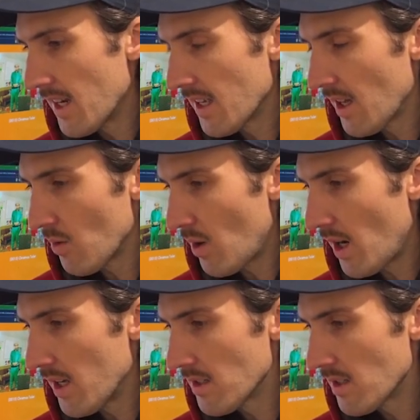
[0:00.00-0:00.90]
again,
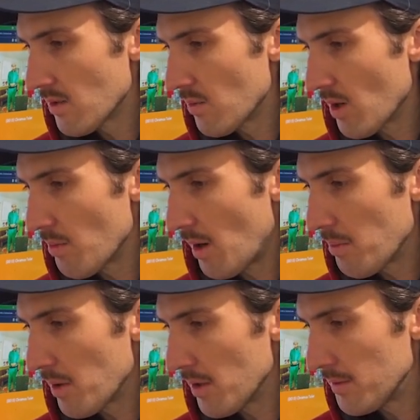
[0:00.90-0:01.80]
why is this rear
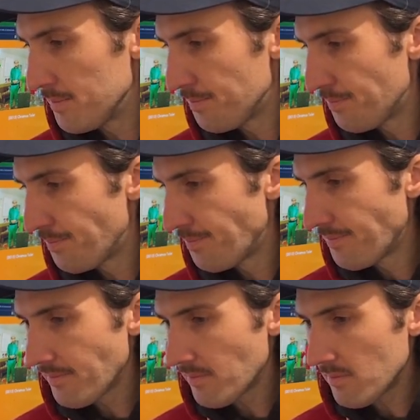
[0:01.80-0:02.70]
bumper
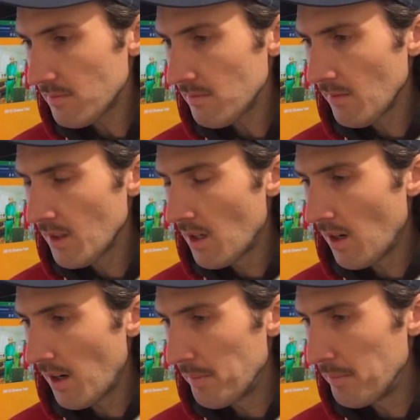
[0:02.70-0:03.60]

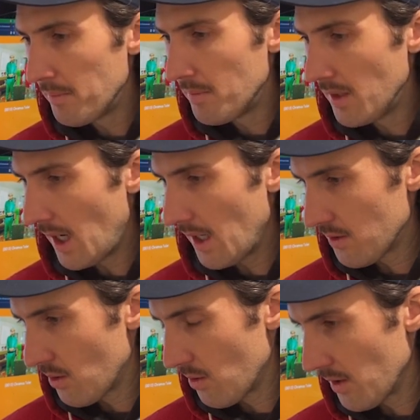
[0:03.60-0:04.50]
not
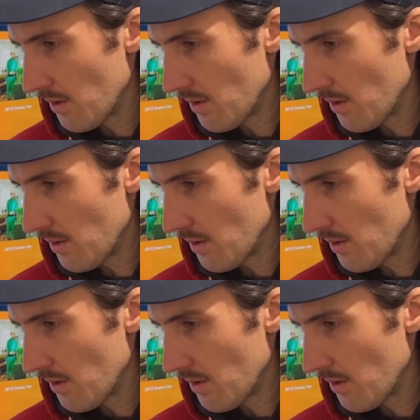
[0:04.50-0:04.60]
totally